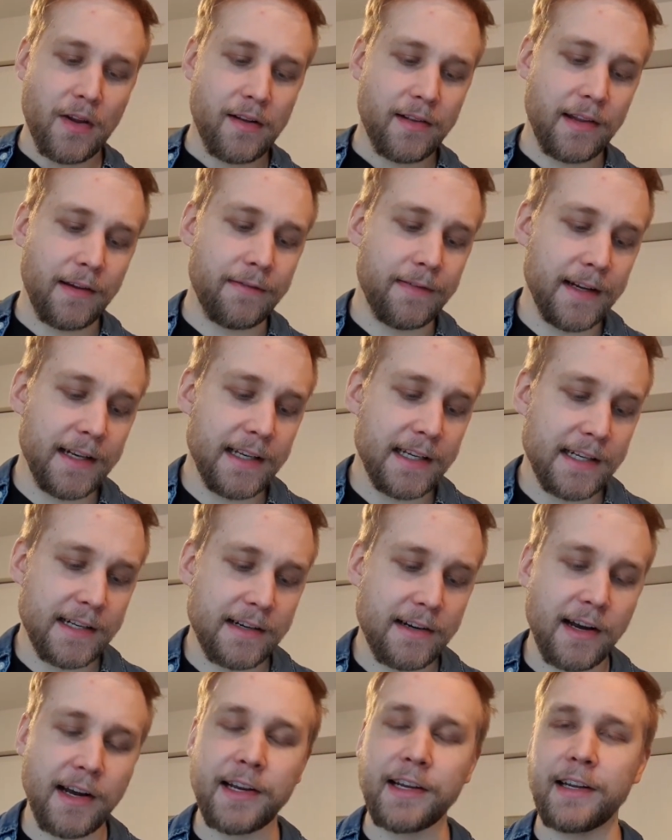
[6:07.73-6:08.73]
Finnish
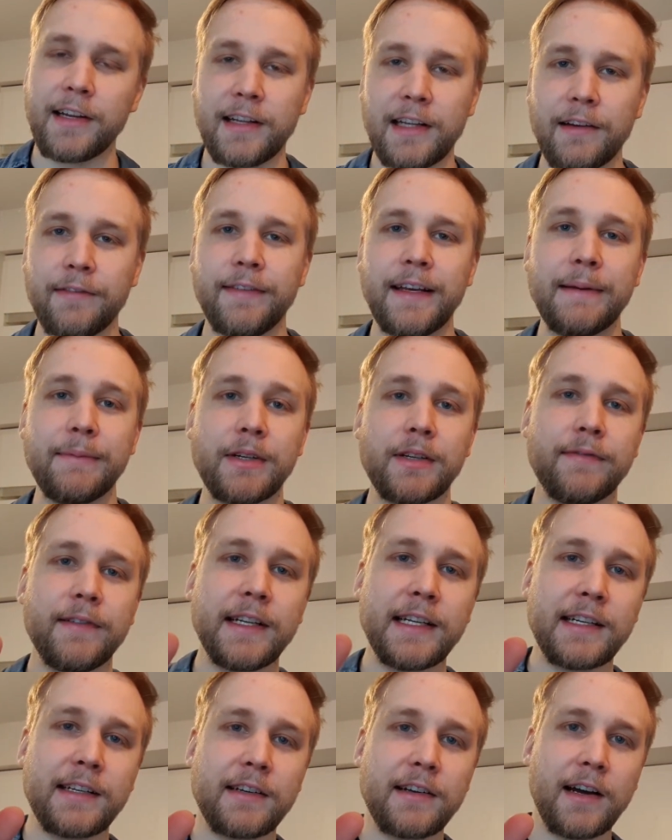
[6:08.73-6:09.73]
guy, the famous
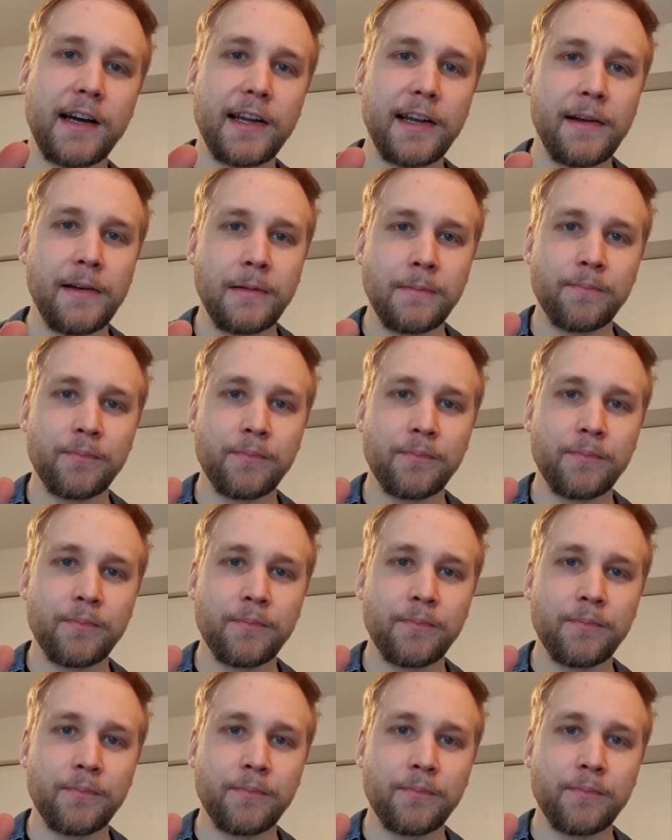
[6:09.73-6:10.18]
Finnish guy,